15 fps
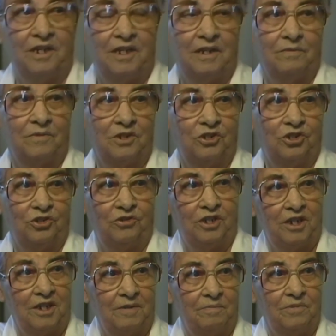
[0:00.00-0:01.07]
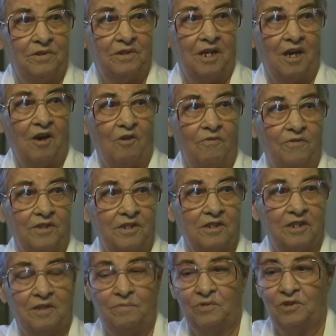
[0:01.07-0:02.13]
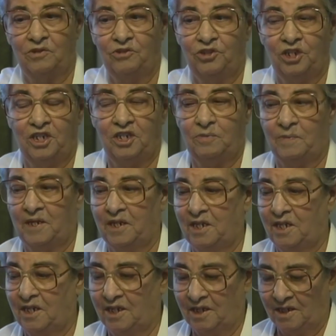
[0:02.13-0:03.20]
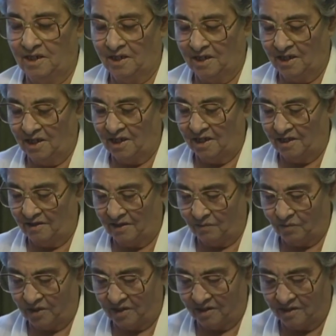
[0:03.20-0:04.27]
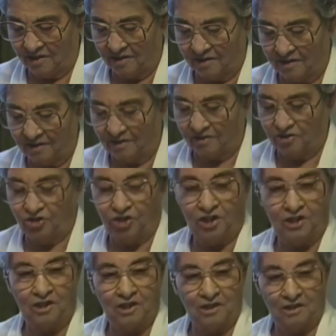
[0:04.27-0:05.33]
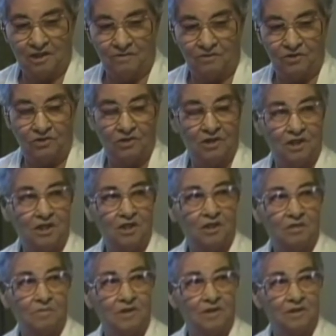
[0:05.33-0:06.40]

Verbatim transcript: it. Uh-huh. It would shoot it up to the office. They'd put our change back in it, and then we'd get the change out and give it to our customer.